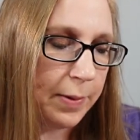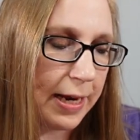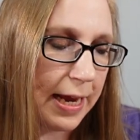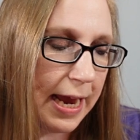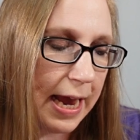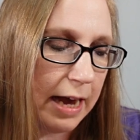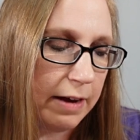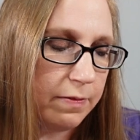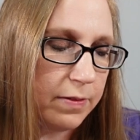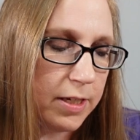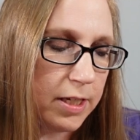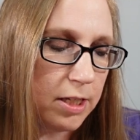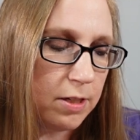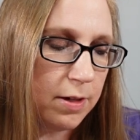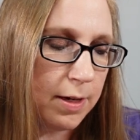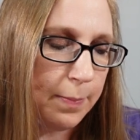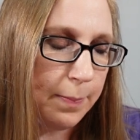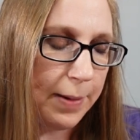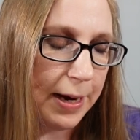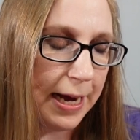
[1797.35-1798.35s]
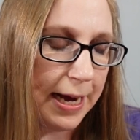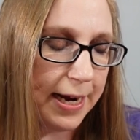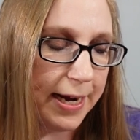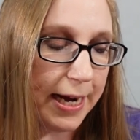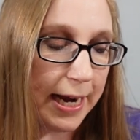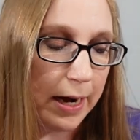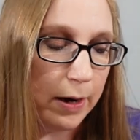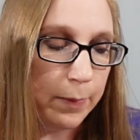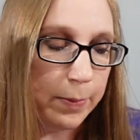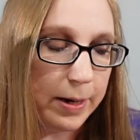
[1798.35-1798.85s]
But I have this on a buy
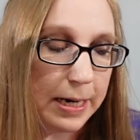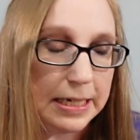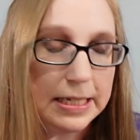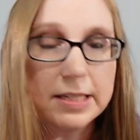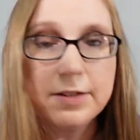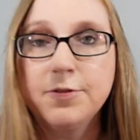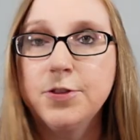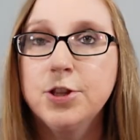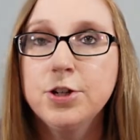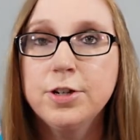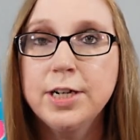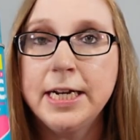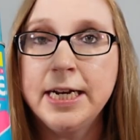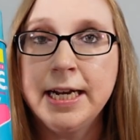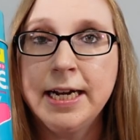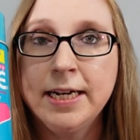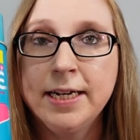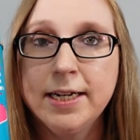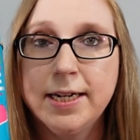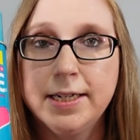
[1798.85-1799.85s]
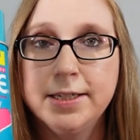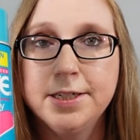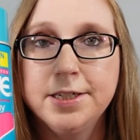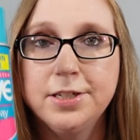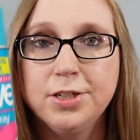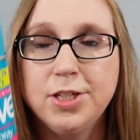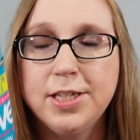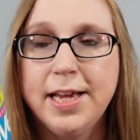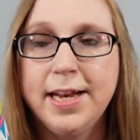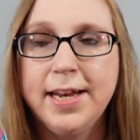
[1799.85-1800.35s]
it now price of
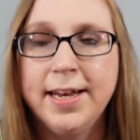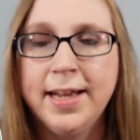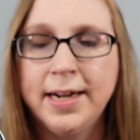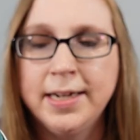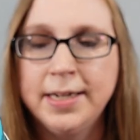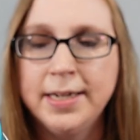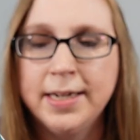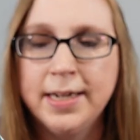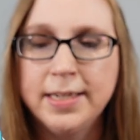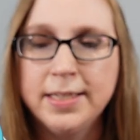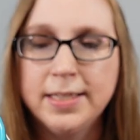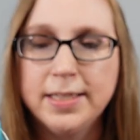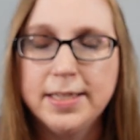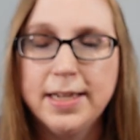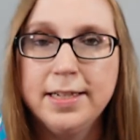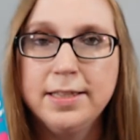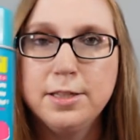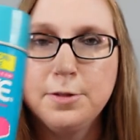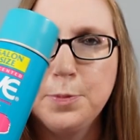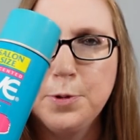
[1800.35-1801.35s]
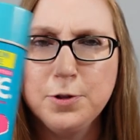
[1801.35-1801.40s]
$39.99.